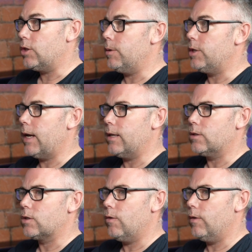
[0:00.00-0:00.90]
Jimmy
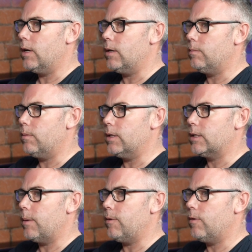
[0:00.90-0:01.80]
Shan's currently in the
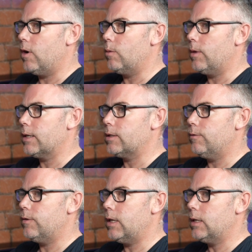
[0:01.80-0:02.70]
semi-final with
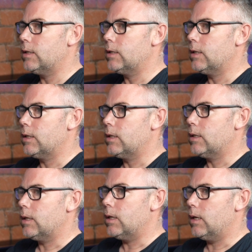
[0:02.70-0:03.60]
Aston Villa
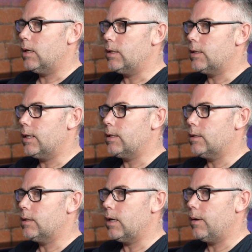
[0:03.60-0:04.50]
this
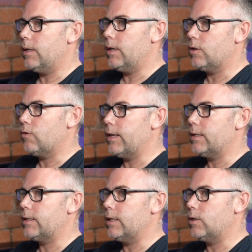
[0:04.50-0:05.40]
season. So it's great
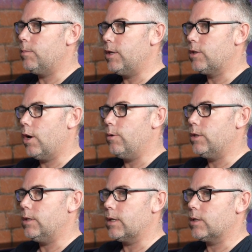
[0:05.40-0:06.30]
to see some of these
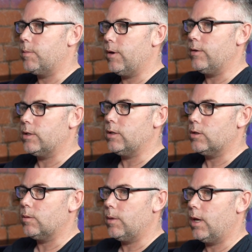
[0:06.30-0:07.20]
coaches experiencing
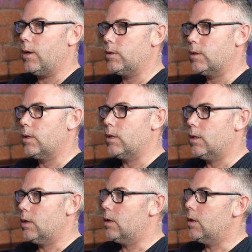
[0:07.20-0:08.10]
some of those
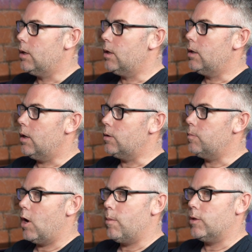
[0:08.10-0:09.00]

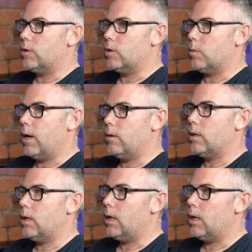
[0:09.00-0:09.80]
moments as well.